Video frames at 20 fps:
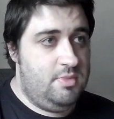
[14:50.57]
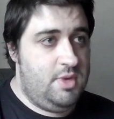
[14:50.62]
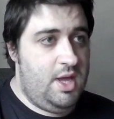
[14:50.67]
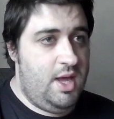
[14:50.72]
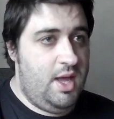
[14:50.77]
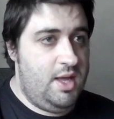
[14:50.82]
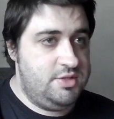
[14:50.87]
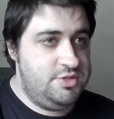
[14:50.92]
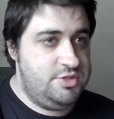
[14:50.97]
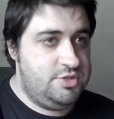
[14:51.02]

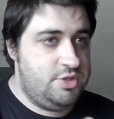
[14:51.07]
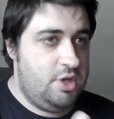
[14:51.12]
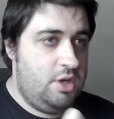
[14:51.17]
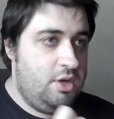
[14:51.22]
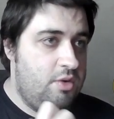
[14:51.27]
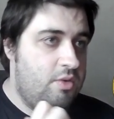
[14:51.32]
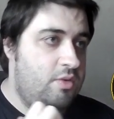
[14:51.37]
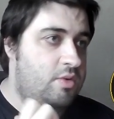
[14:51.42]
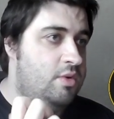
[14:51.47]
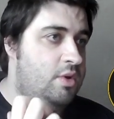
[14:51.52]
And
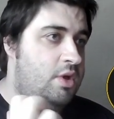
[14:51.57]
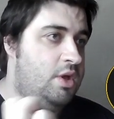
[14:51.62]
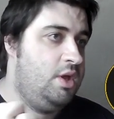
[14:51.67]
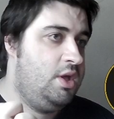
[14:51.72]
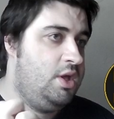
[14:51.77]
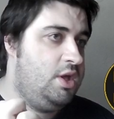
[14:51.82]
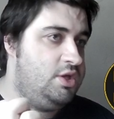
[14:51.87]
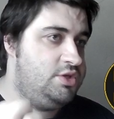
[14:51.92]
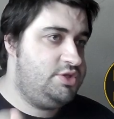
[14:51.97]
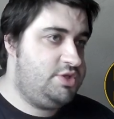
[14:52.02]
so,
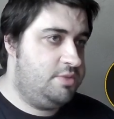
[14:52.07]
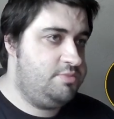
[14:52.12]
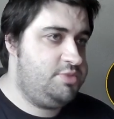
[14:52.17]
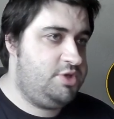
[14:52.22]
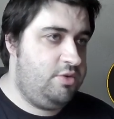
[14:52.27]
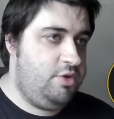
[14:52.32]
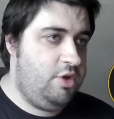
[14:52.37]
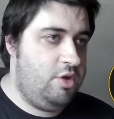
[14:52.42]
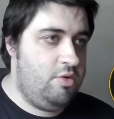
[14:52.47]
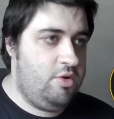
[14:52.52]
in terms
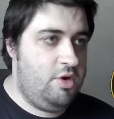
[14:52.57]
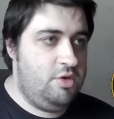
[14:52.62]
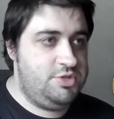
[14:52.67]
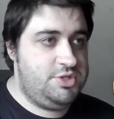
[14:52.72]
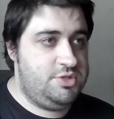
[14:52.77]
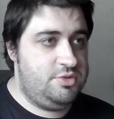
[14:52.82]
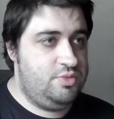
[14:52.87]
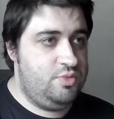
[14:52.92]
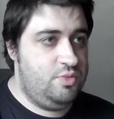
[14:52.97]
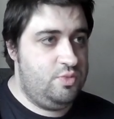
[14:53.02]
of
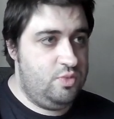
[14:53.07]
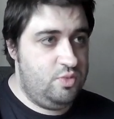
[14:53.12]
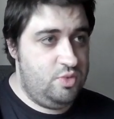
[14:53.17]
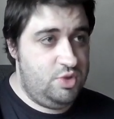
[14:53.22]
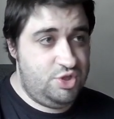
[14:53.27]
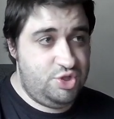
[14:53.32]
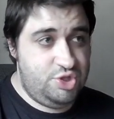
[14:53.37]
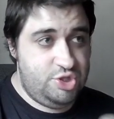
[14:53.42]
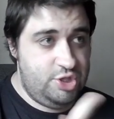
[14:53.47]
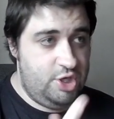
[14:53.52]
euros,
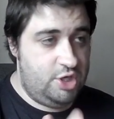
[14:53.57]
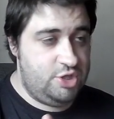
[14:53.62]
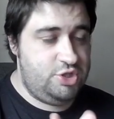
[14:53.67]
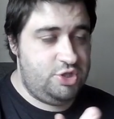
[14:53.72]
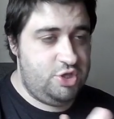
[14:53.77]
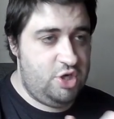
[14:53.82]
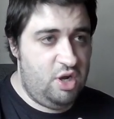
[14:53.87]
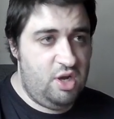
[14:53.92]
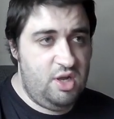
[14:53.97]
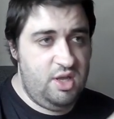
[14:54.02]
we're just
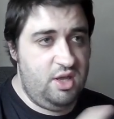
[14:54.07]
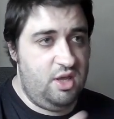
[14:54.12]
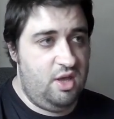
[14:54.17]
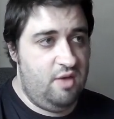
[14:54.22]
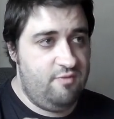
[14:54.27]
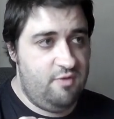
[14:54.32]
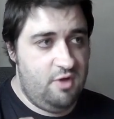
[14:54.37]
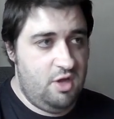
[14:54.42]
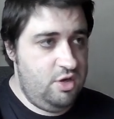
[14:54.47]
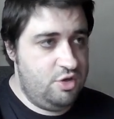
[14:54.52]
shy
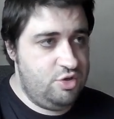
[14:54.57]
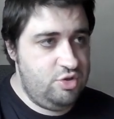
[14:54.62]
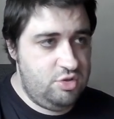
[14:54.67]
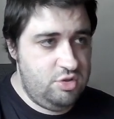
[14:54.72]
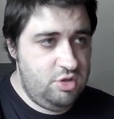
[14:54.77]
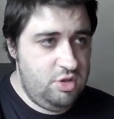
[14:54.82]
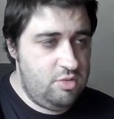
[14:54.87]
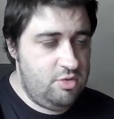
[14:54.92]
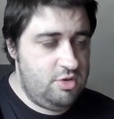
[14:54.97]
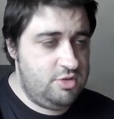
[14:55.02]
of
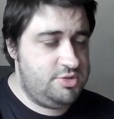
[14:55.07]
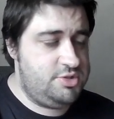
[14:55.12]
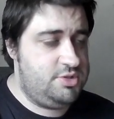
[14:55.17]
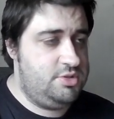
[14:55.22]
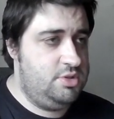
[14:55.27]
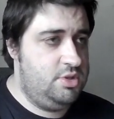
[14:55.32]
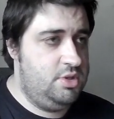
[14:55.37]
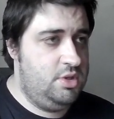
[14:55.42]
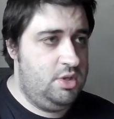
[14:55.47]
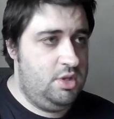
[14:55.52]
€100,
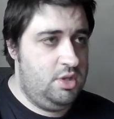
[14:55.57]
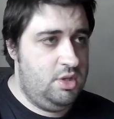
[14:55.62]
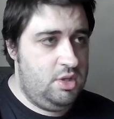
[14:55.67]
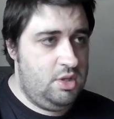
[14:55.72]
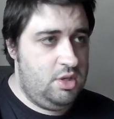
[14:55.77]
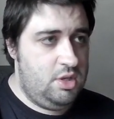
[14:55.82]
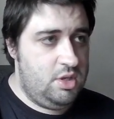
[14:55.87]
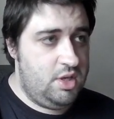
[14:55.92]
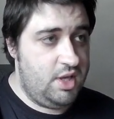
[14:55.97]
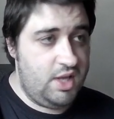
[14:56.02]

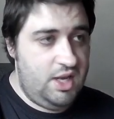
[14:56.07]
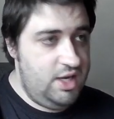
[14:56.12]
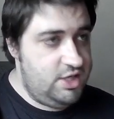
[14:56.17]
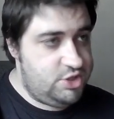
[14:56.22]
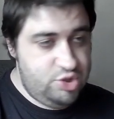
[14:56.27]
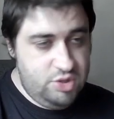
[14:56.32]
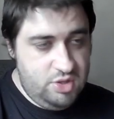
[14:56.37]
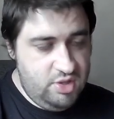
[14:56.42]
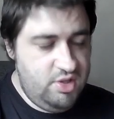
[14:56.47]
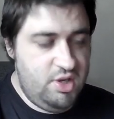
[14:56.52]
like
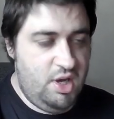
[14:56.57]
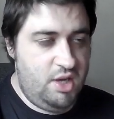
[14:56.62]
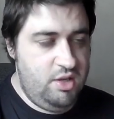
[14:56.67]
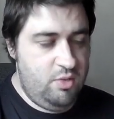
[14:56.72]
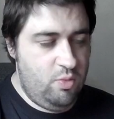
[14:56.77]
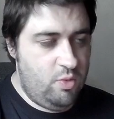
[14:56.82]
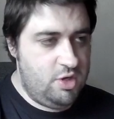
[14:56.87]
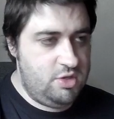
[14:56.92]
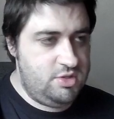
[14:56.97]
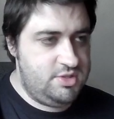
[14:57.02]
literally
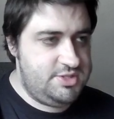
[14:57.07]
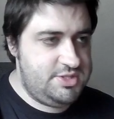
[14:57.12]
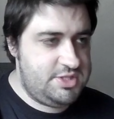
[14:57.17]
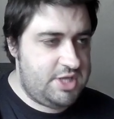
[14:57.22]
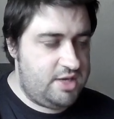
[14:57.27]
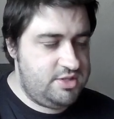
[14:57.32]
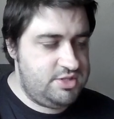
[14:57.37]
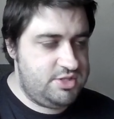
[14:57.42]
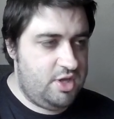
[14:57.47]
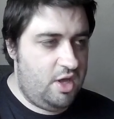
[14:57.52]
91
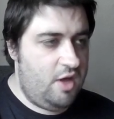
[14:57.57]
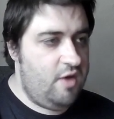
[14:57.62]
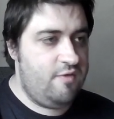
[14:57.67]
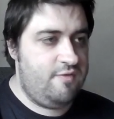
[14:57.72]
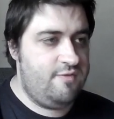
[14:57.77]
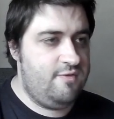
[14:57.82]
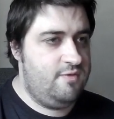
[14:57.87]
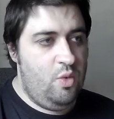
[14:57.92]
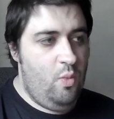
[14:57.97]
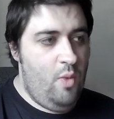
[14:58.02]
cents
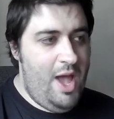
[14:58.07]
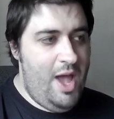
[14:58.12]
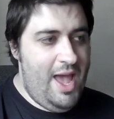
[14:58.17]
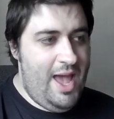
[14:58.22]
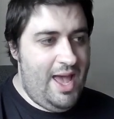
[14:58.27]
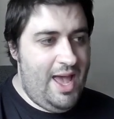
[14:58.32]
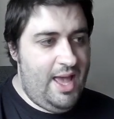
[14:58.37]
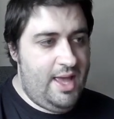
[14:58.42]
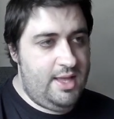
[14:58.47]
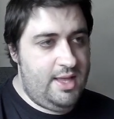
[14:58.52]
off,
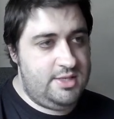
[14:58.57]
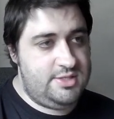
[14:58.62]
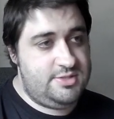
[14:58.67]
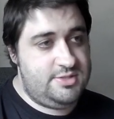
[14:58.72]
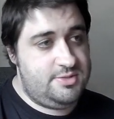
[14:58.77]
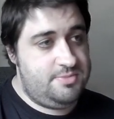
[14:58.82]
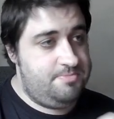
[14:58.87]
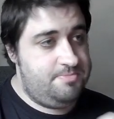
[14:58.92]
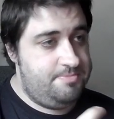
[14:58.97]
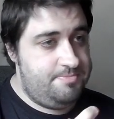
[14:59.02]

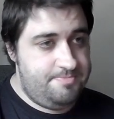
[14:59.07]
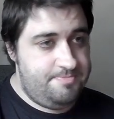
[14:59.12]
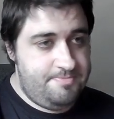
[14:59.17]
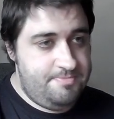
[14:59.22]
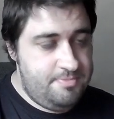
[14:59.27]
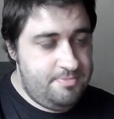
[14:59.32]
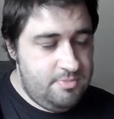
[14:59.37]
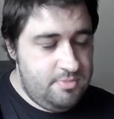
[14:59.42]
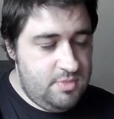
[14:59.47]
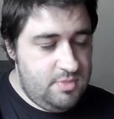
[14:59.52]
whereas
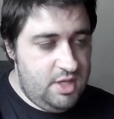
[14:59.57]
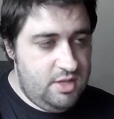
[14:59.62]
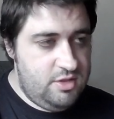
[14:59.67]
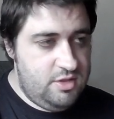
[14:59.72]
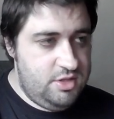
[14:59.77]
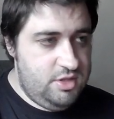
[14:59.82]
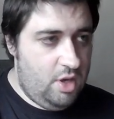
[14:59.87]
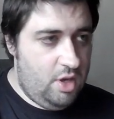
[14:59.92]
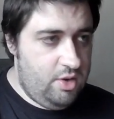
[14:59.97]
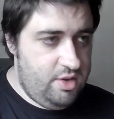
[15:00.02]
in
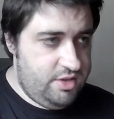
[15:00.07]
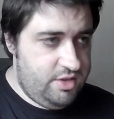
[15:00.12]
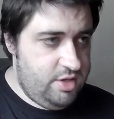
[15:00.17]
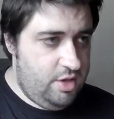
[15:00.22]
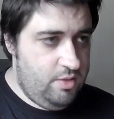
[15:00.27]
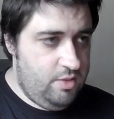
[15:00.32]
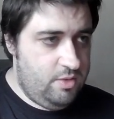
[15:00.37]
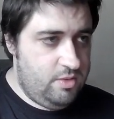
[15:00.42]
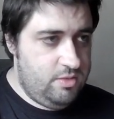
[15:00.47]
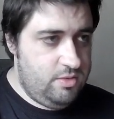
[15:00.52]
the dollar
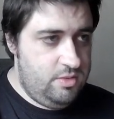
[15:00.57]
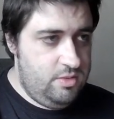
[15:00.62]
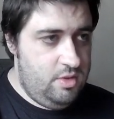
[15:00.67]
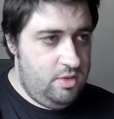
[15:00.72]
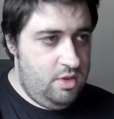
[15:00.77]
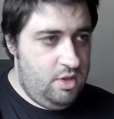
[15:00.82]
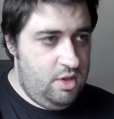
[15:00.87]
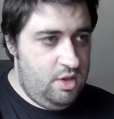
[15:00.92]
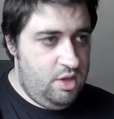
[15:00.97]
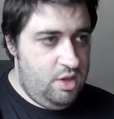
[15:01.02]
total,
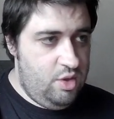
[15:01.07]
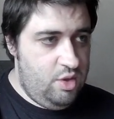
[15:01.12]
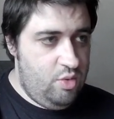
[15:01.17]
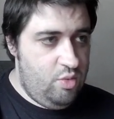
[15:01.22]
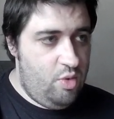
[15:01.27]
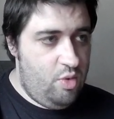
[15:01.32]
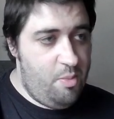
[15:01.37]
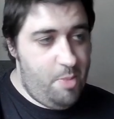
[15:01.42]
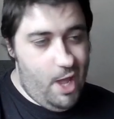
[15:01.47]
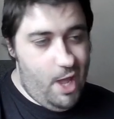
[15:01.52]

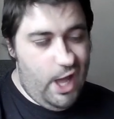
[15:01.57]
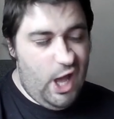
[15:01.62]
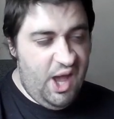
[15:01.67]
we're a bit